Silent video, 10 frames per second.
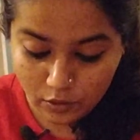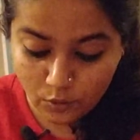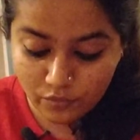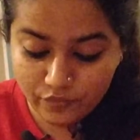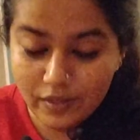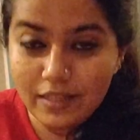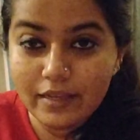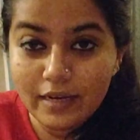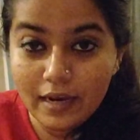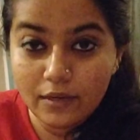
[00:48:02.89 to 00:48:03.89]
you'll feel
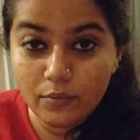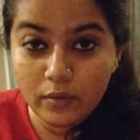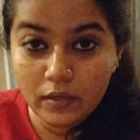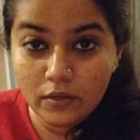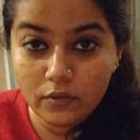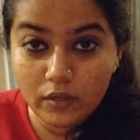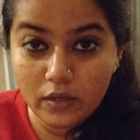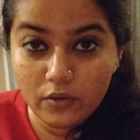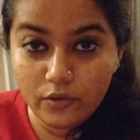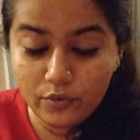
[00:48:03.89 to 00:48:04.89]
inadequate,
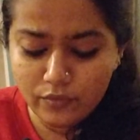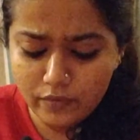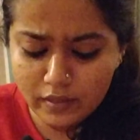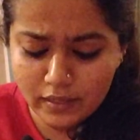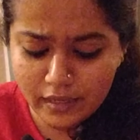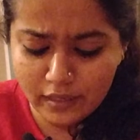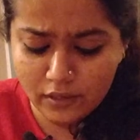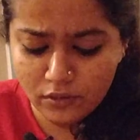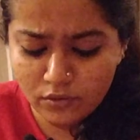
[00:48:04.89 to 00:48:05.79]
okay, or you'll feel like,